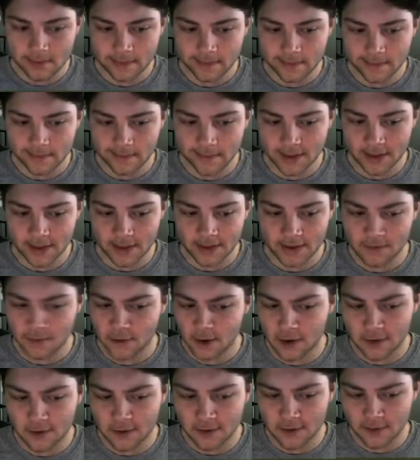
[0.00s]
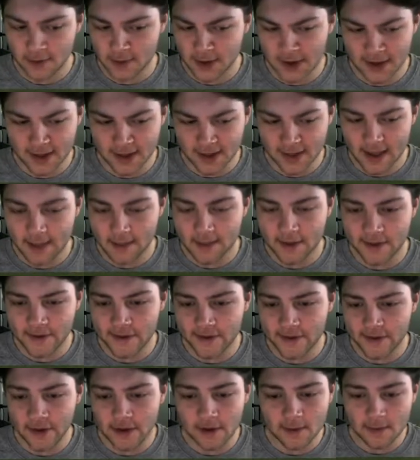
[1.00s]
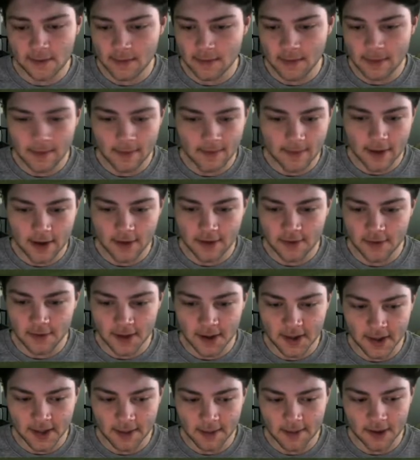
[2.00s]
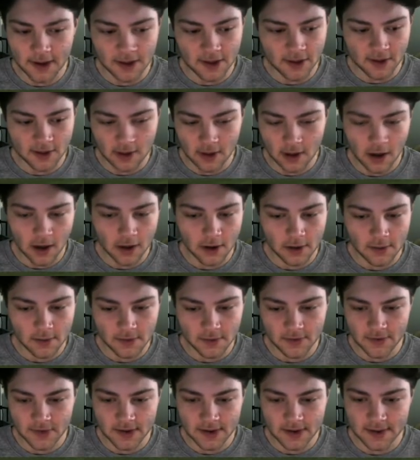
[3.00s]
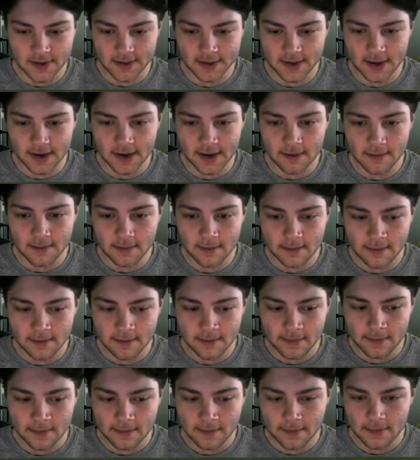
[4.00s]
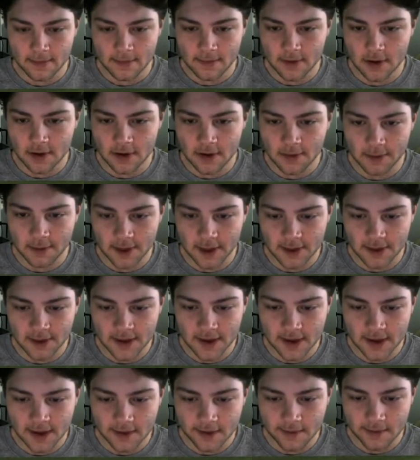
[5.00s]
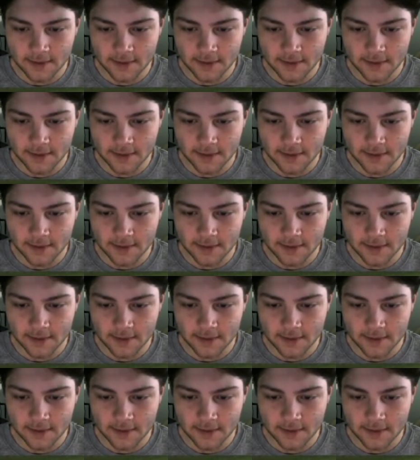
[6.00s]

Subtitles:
Nothing wrong with swinging at that pitch though. I'll swing at that pitch 100% of the time. It's a good pitch to hit.